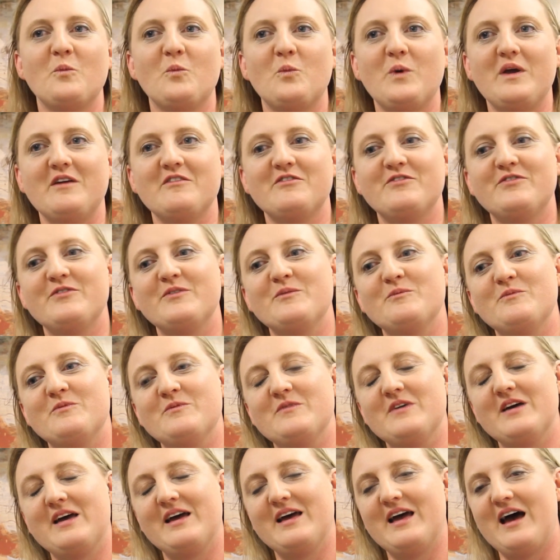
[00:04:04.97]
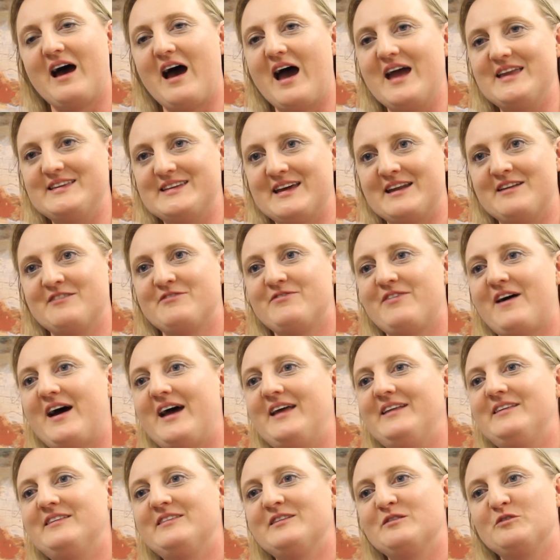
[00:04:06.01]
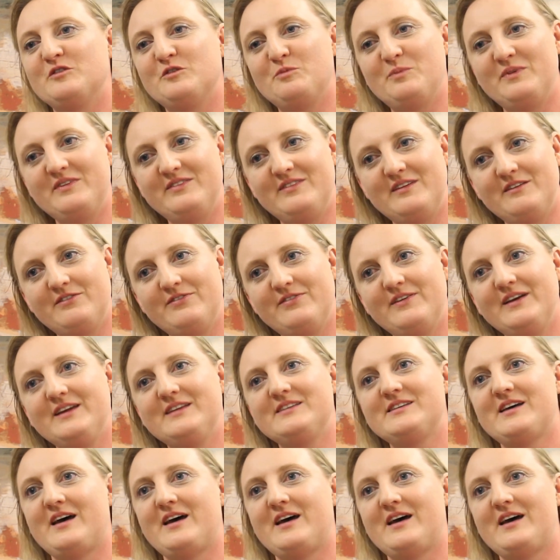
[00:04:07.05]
We've identified some specific